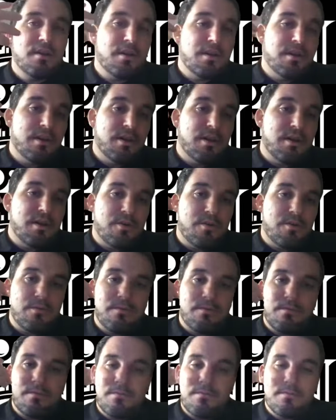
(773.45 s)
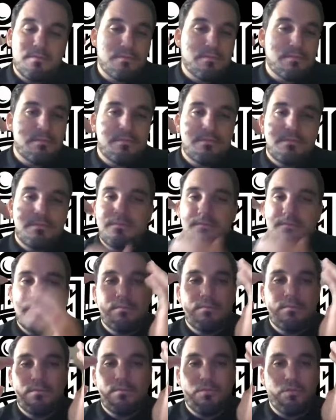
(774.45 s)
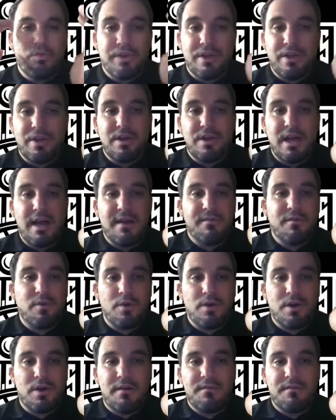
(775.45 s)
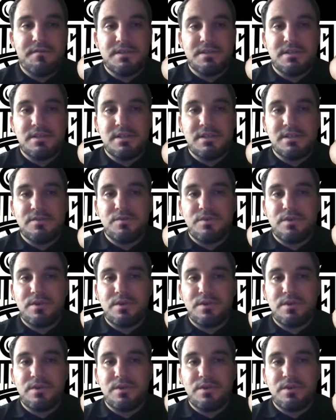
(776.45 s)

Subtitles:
really good half court offenses,